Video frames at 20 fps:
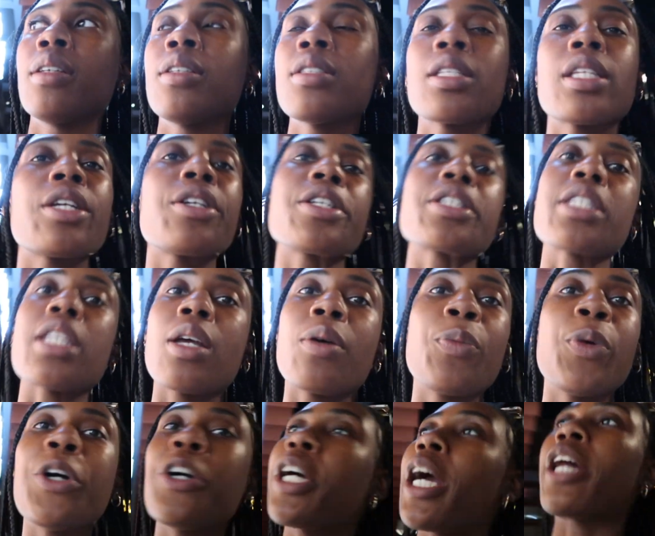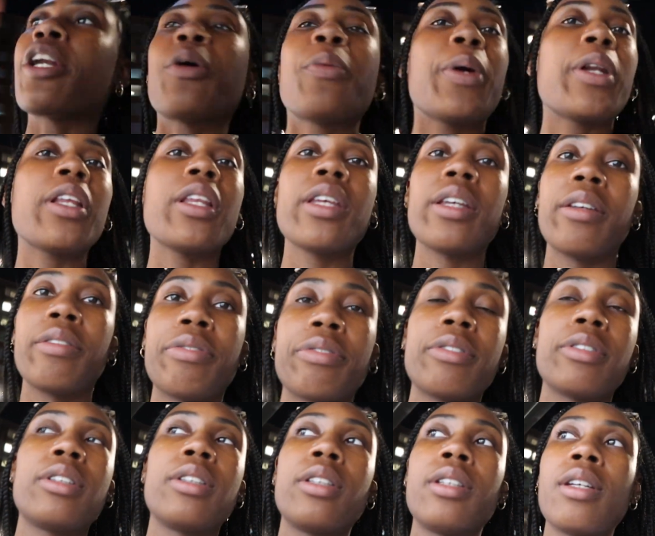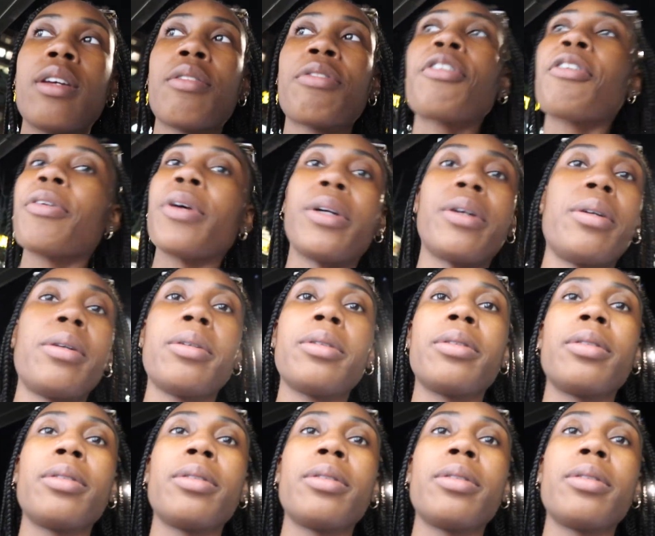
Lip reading: Seriously. Damn. We don't got nowhere to live. For real.